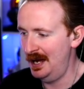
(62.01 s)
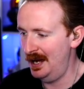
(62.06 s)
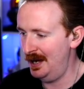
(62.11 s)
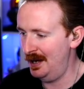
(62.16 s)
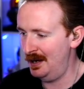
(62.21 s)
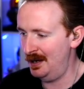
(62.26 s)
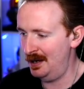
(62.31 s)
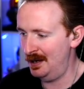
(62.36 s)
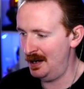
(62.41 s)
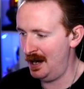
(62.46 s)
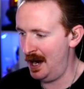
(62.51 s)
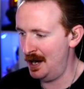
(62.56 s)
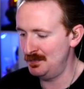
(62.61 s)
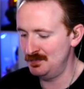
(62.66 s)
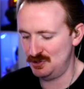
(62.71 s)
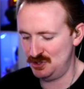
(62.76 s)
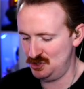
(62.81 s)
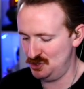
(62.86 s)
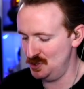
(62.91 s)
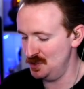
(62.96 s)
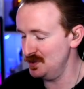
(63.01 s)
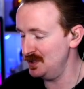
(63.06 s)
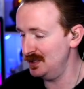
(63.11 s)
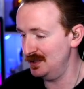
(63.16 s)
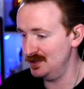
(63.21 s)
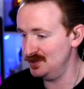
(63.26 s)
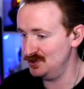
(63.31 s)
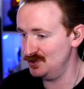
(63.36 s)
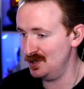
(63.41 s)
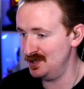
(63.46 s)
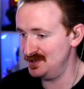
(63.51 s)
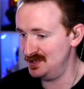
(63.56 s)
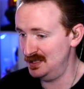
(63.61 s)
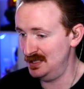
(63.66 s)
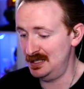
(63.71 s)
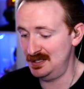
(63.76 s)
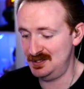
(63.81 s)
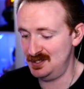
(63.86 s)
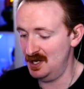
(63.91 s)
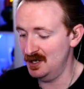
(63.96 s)
I'm sure that this draws in
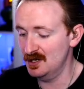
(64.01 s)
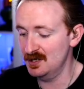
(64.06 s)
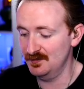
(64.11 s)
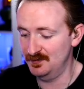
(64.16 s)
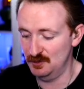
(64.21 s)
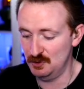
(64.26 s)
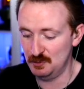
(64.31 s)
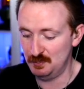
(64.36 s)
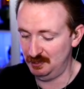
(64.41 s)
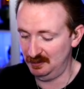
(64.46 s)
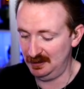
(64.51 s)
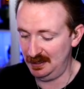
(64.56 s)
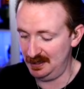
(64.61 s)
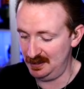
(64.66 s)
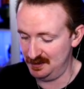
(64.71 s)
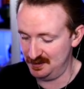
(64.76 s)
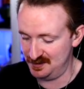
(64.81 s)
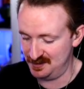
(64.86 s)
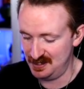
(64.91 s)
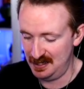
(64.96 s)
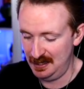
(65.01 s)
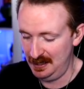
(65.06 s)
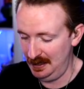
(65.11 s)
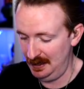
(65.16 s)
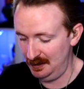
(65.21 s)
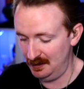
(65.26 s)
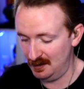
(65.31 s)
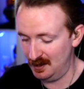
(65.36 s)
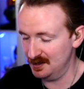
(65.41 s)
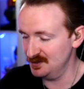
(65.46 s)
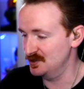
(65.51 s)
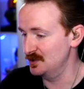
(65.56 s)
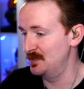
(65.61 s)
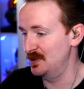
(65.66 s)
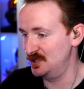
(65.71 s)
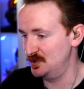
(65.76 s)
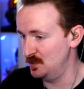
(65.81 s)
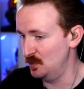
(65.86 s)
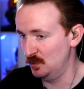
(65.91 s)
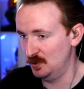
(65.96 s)
a ton of new players, and it honestly
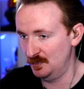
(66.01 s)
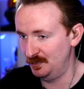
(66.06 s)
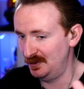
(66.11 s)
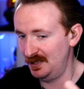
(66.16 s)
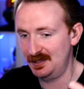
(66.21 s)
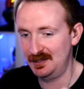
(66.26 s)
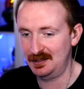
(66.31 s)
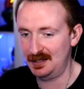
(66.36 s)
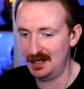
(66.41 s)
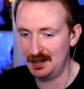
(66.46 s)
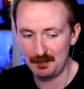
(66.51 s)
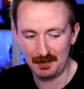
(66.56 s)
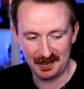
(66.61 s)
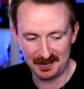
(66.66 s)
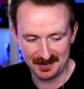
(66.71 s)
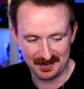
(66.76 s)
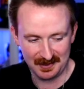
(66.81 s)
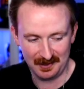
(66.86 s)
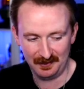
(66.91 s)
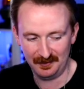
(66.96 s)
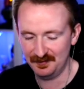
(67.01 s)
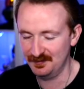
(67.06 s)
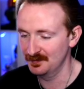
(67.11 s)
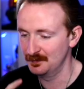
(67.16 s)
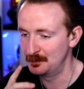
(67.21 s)
makes me want to play the game myself.